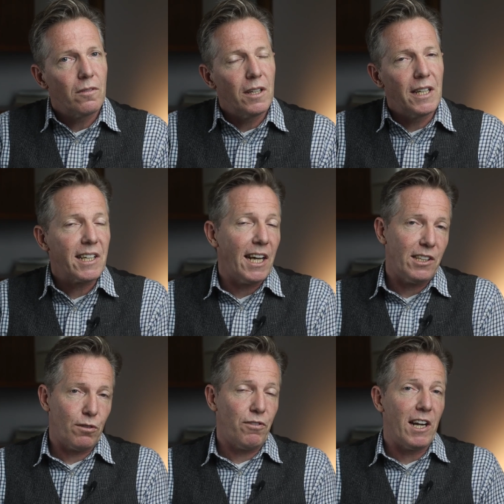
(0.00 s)
In this
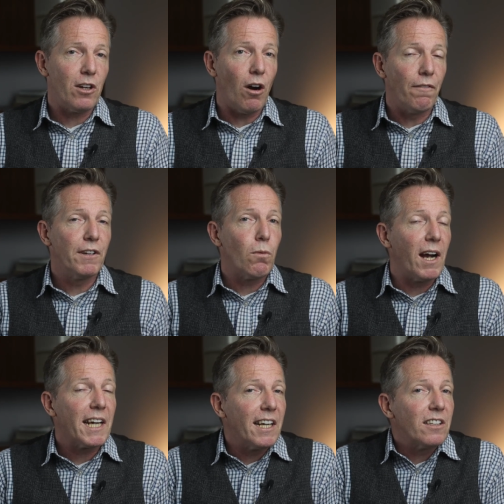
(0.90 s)
case, it's fairly obvious
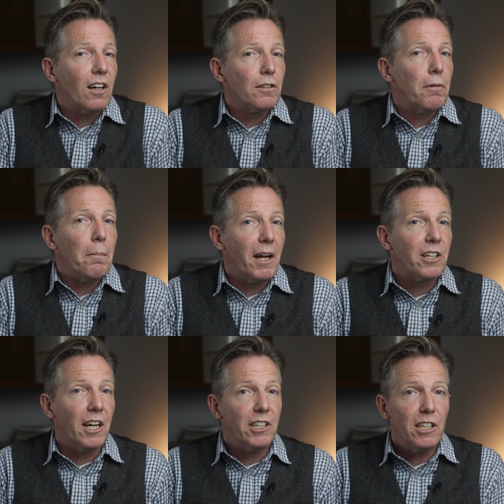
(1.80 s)
why it kickstarts my
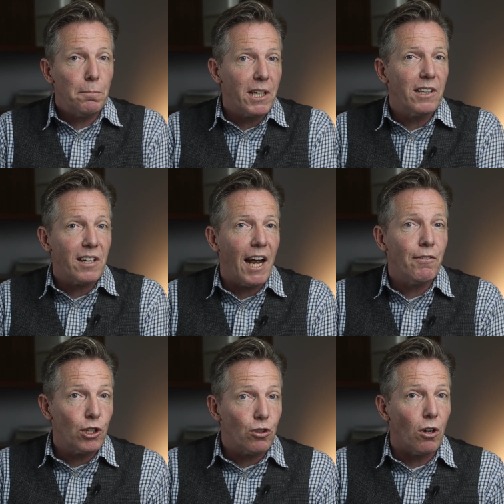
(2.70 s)
imagination, is because I have
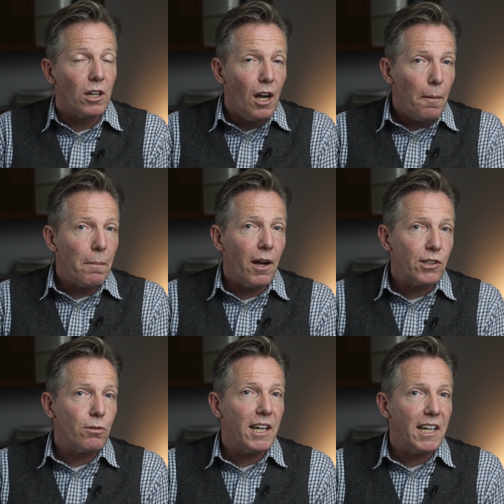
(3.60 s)
a strong
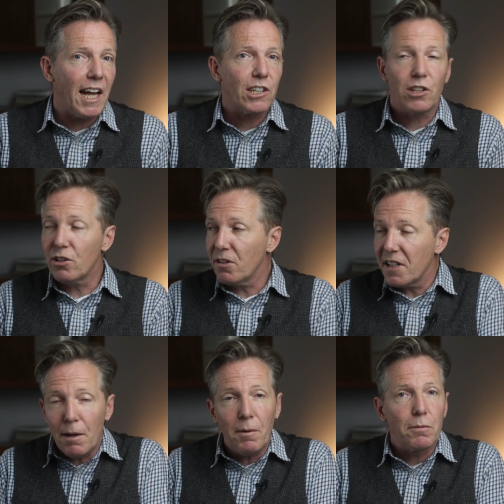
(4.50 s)
personal connection to
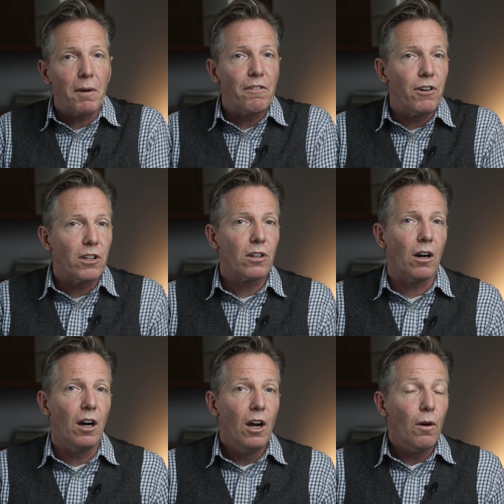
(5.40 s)
the image. My first
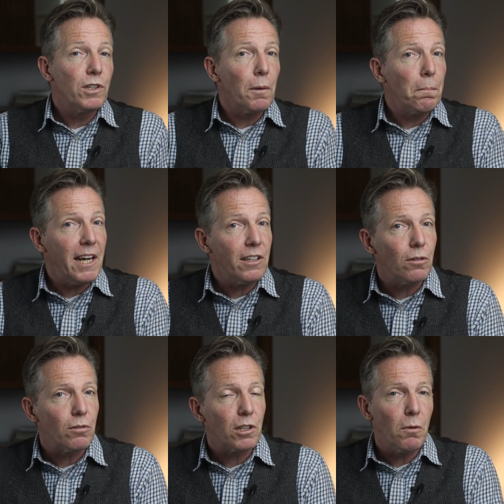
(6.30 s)
car was a
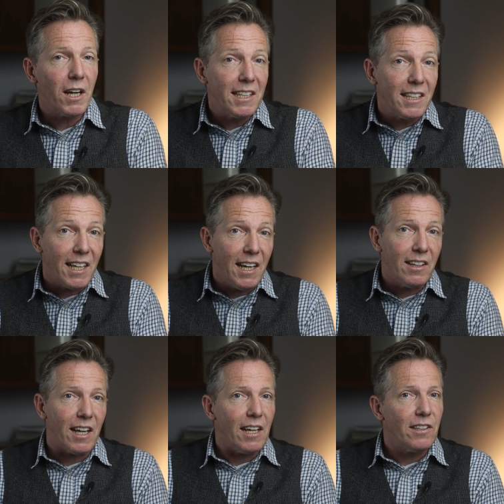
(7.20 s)
Beetle, so when I see
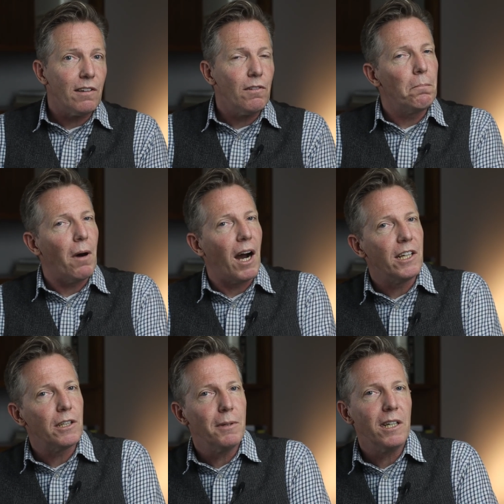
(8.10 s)
this, it
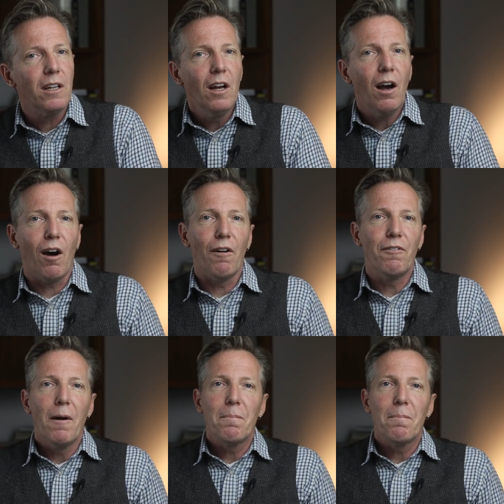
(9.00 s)
reminds me of